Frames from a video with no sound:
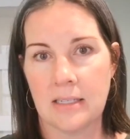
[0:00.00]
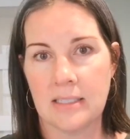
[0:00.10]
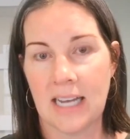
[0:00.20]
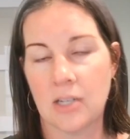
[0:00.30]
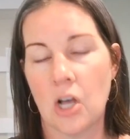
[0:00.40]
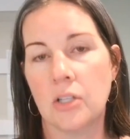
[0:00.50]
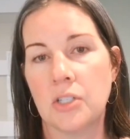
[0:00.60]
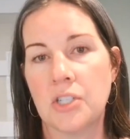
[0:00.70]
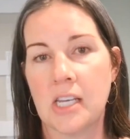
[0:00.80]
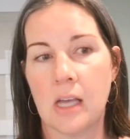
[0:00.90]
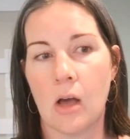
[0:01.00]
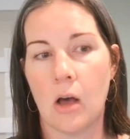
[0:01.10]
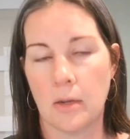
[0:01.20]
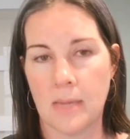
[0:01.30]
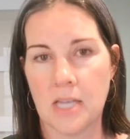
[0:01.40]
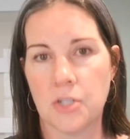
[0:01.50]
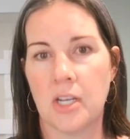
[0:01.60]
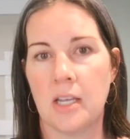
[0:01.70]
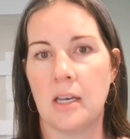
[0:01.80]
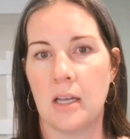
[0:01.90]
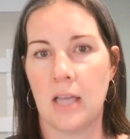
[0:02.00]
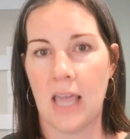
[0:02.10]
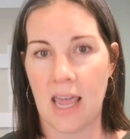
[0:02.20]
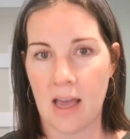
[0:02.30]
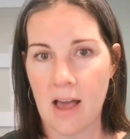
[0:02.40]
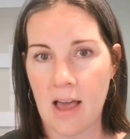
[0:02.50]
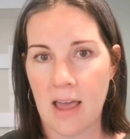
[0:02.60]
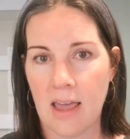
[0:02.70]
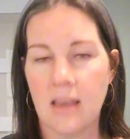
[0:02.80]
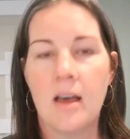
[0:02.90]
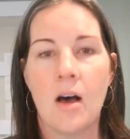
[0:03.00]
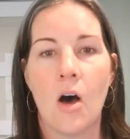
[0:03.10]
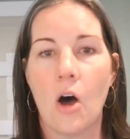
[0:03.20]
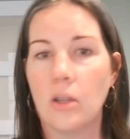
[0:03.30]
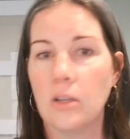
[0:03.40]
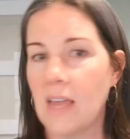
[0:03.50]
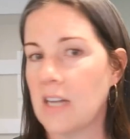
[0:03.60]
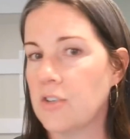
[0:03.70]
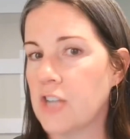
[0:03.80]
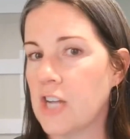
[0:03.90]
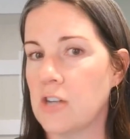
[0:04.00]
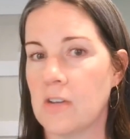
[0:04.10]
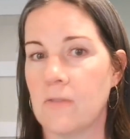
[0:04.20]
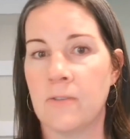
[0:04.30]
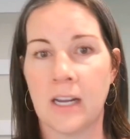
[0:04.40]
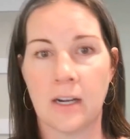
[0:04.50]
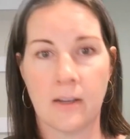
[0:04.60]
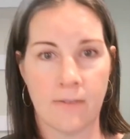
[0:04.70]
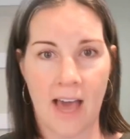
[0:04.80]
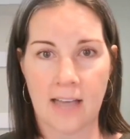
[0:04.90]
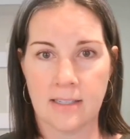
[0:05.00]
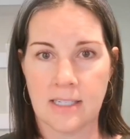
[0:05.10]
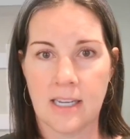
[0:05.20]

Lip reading: technology, automation, AI, all of that is changing very fast.